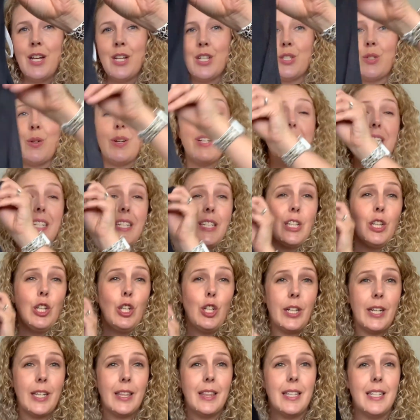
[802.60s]
So I did
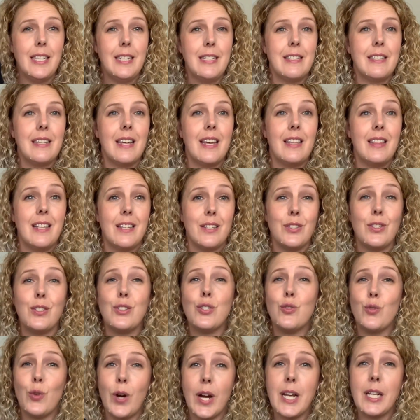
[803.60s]
look at this, and this
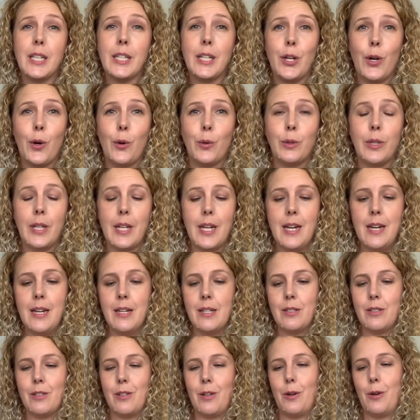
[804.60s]
is dry clean only,
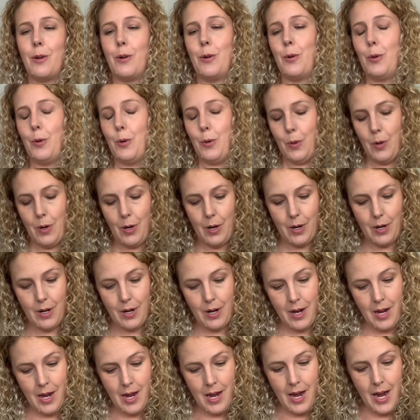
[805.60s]
so
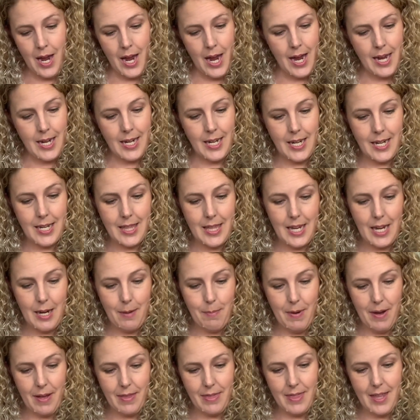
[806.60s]
need to think
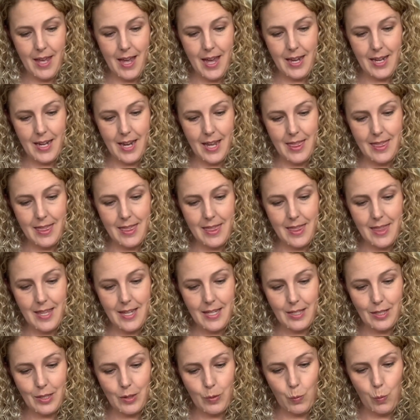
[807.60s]
about that. And
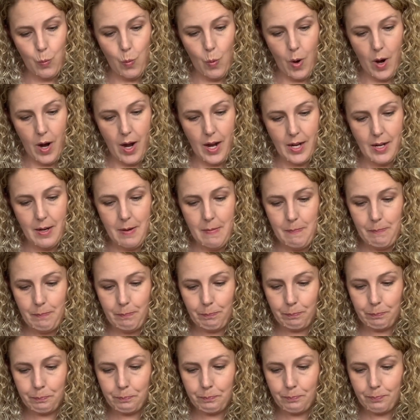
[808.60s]
this one
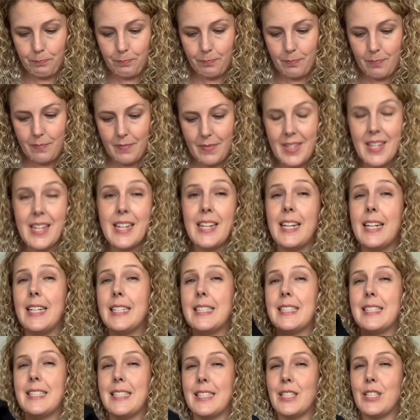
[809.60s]

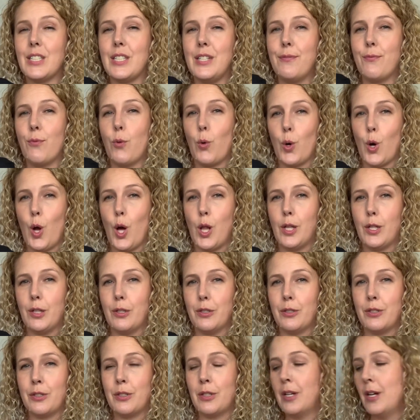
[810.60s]
is
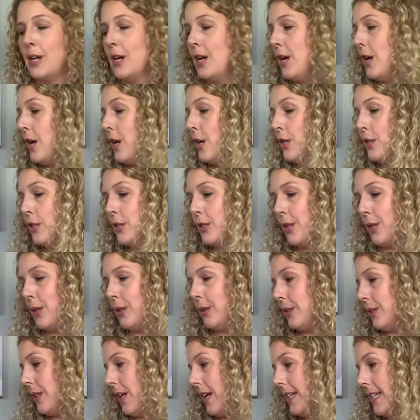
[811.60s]
$64.
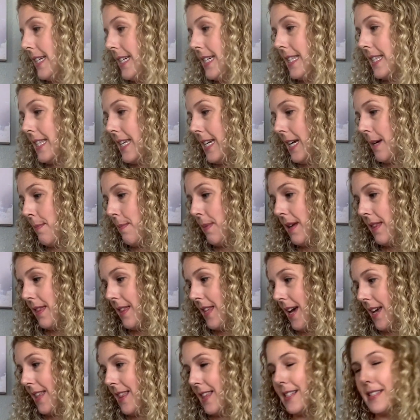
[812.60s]
So I'll need to think about
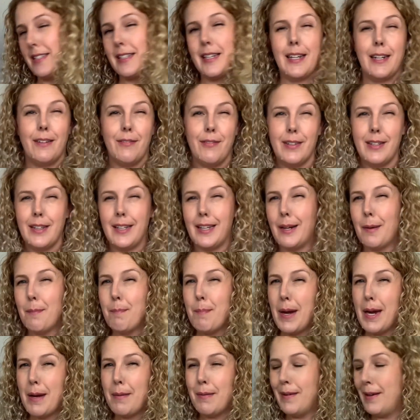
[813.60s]
that. That's kind of in like a
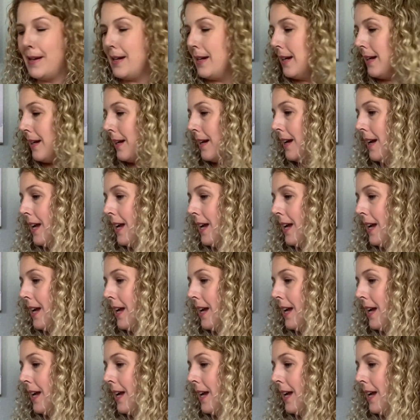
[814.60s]
maybe.